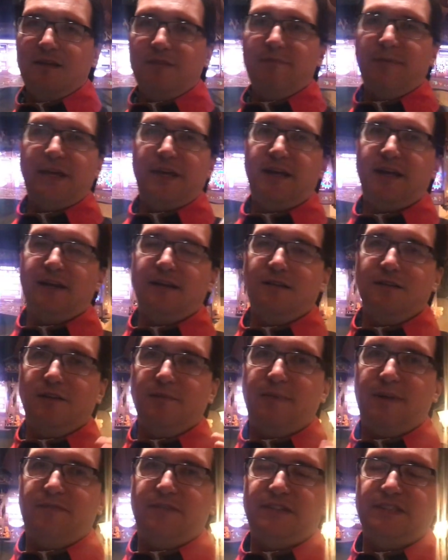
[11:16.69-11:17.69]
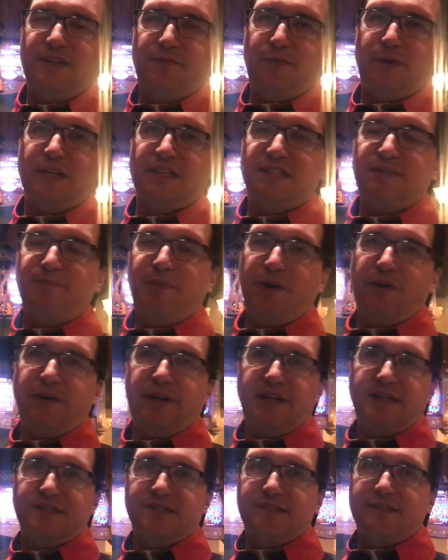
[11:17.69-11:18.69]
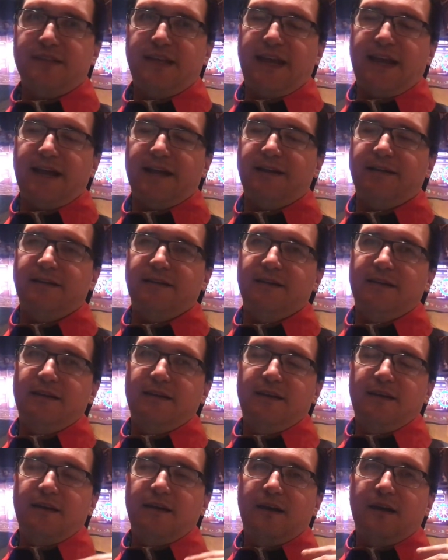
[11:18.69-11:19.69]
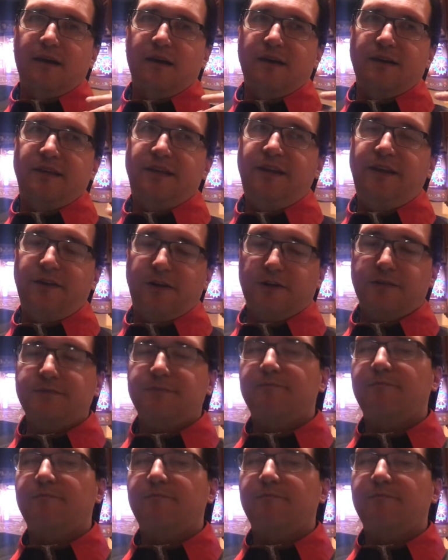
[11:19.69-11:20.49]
making it a little bit of a different experience than here.